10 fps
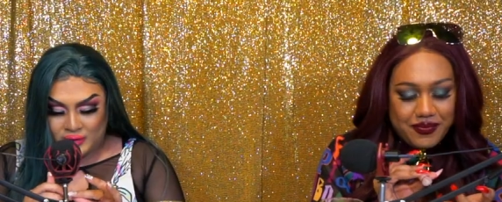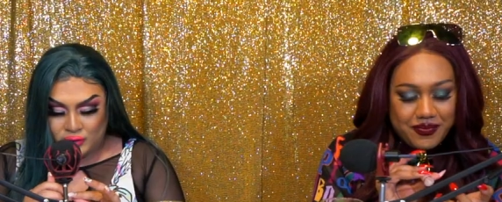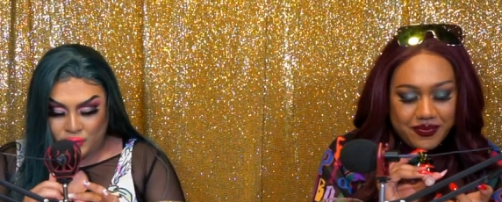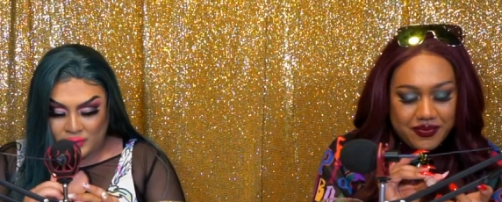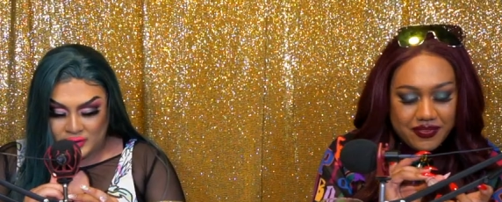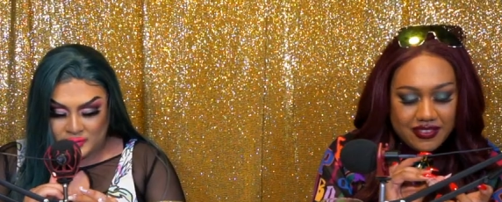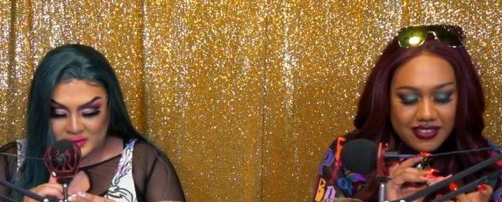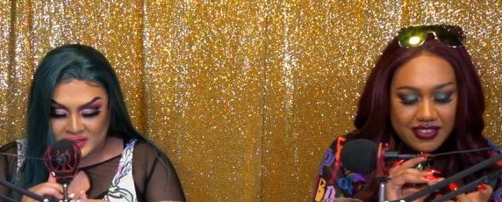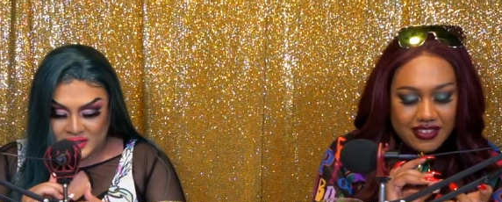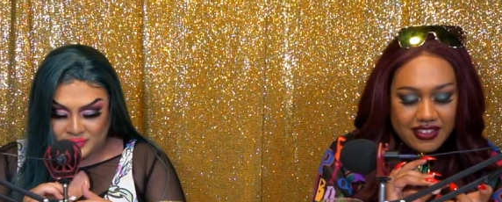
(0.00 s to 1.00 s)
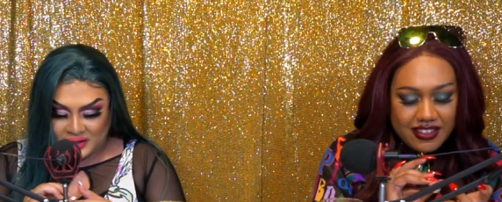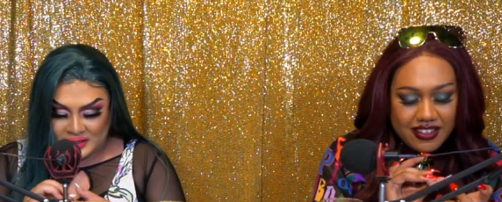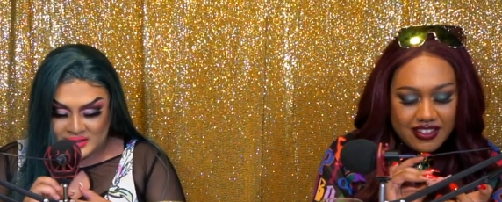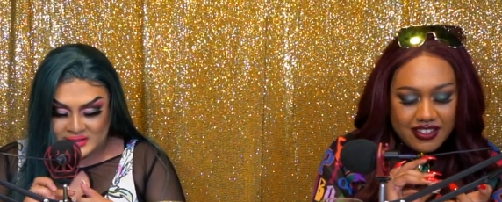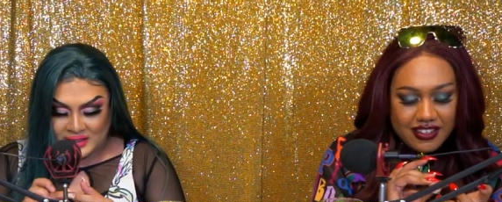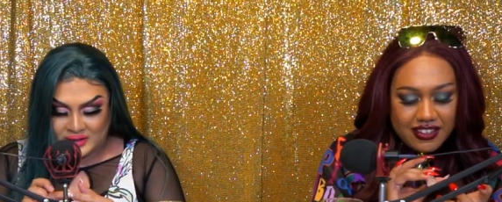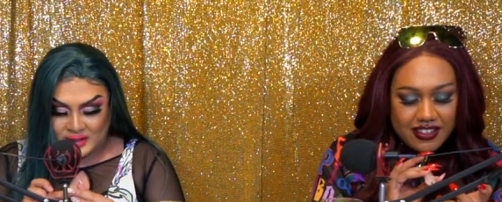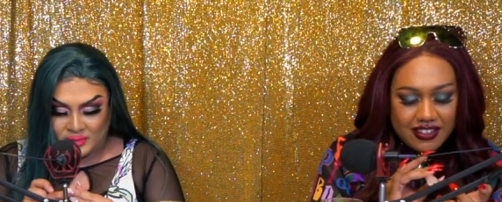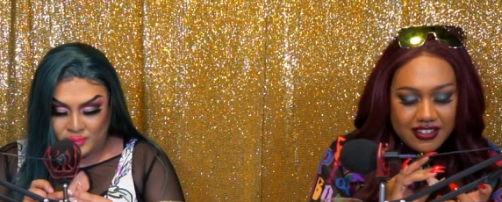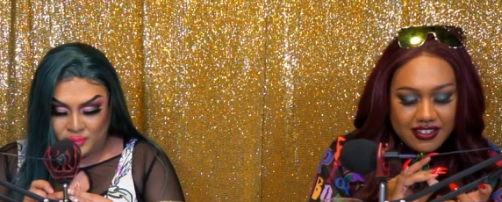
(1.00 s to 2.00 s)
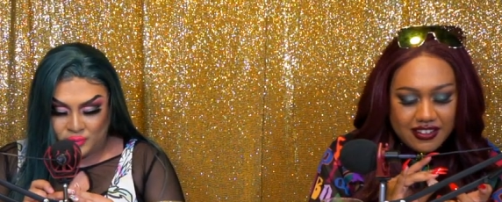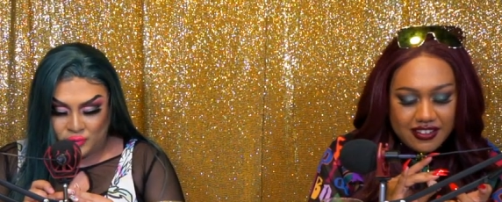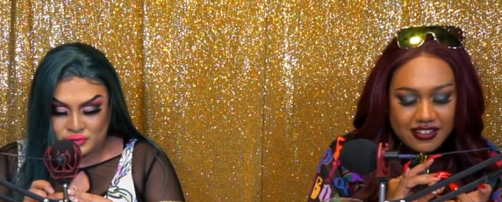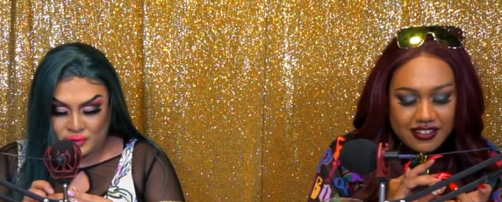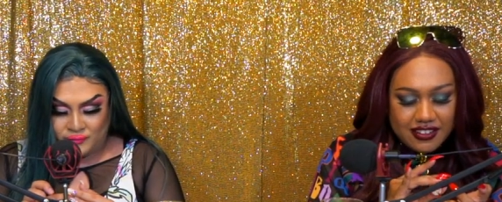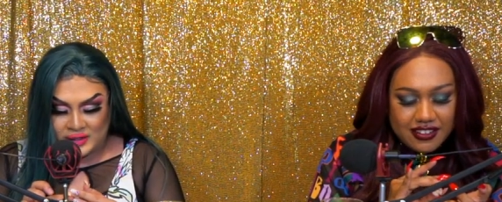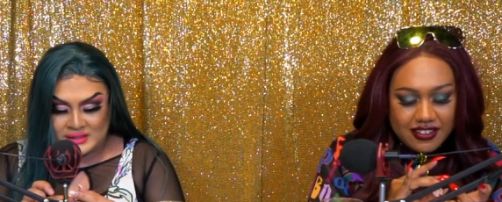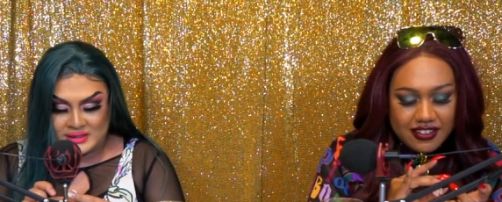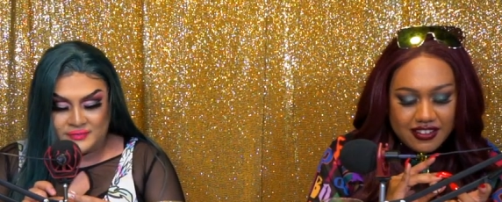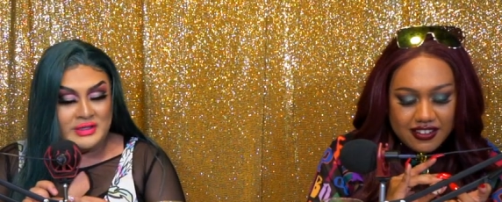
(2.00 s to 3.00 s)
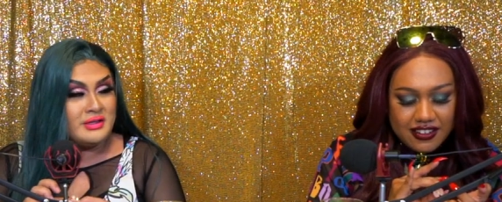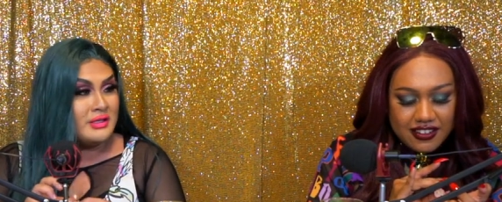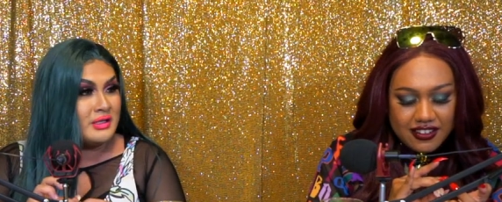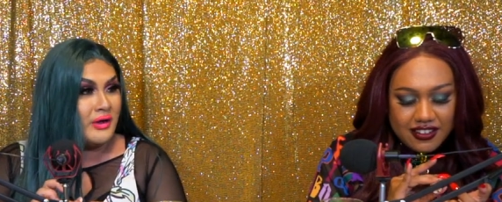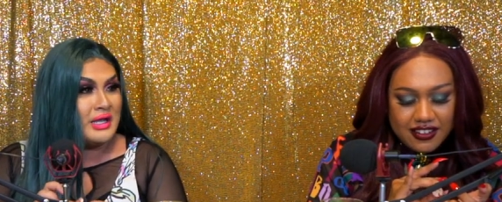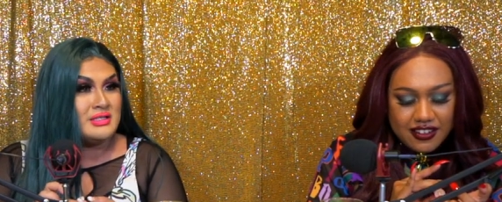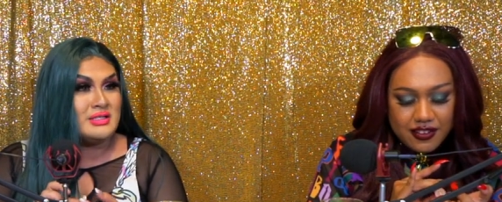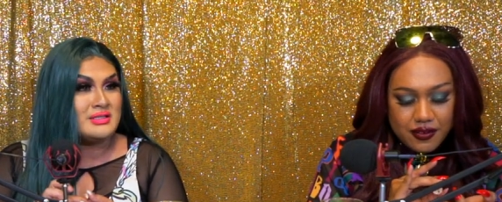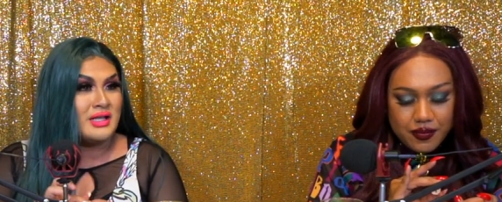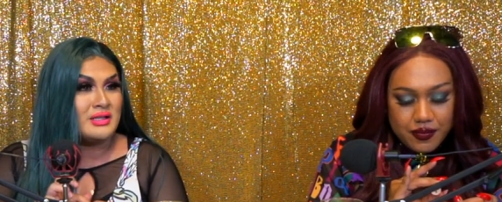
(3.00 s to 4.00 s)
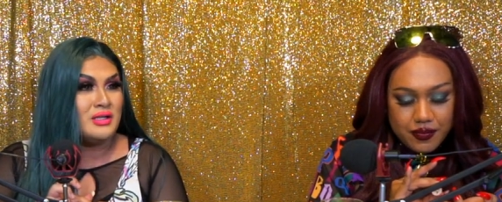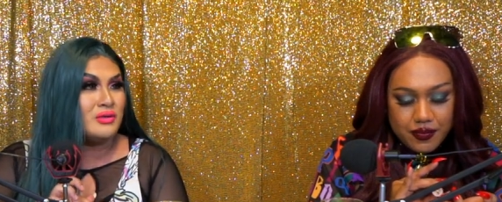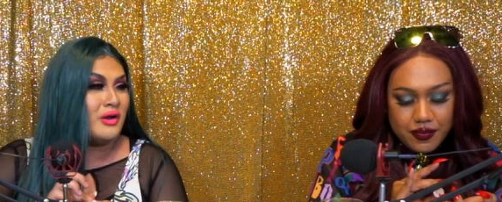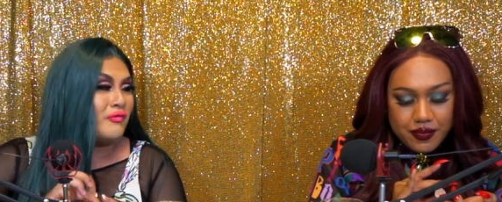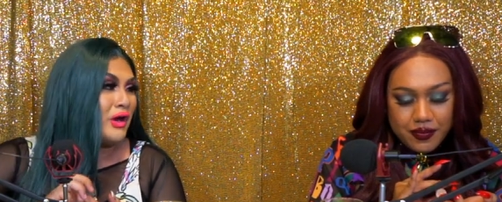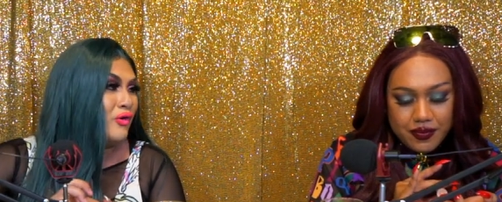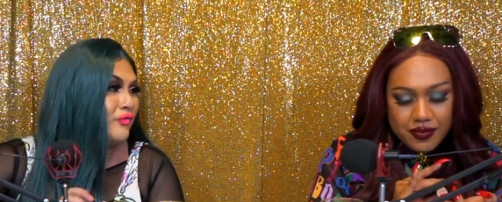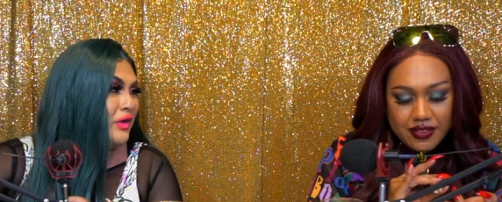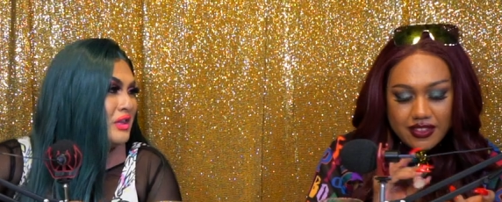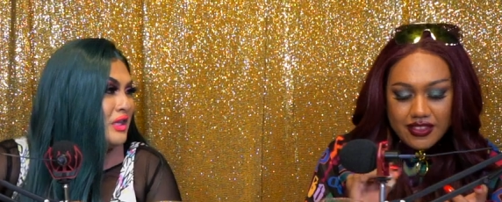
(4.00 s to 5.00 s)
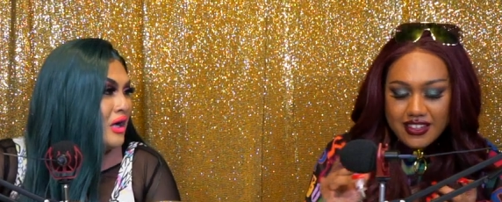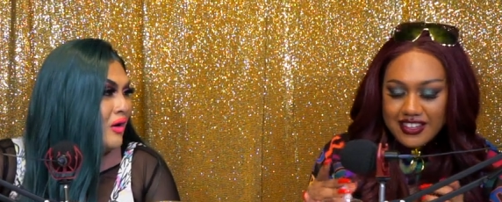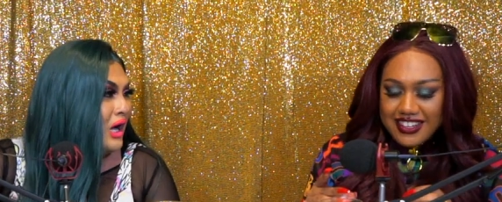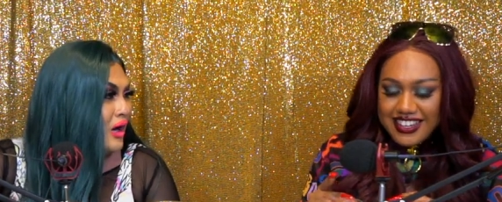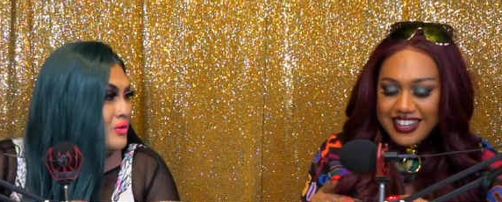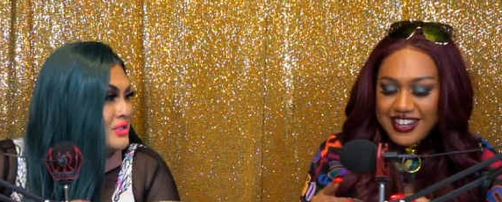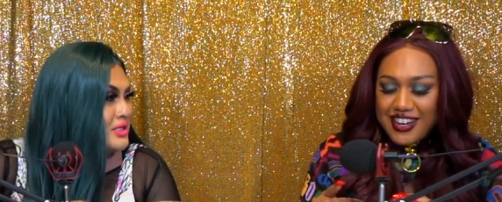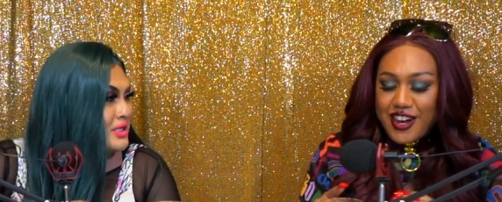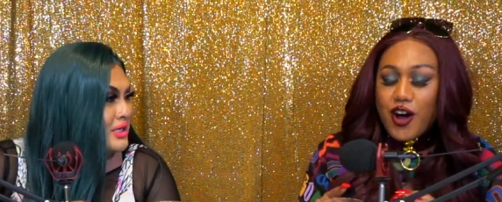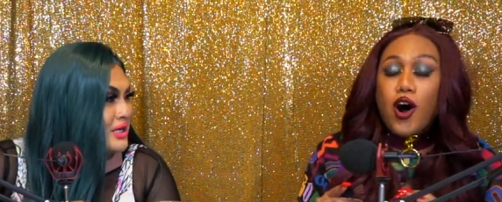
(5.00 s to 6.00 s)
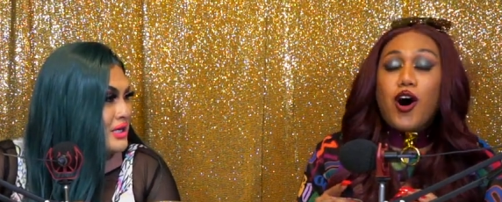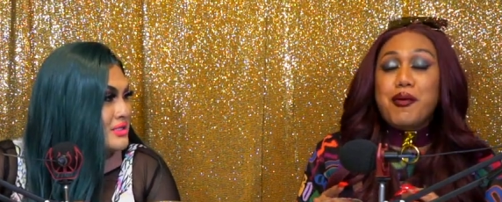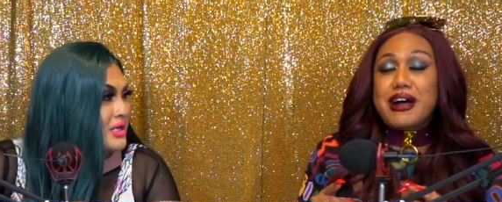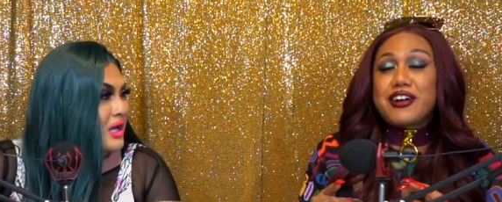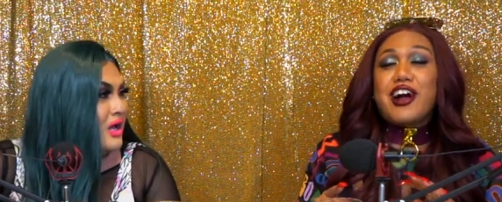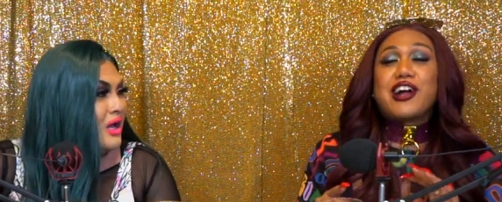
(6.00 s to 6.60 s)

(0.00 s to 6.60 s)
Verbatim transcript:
Speaker 1: you know when you, circuit breaker actually started, most of us even till now actually started into like renovating our houses. Oh my god,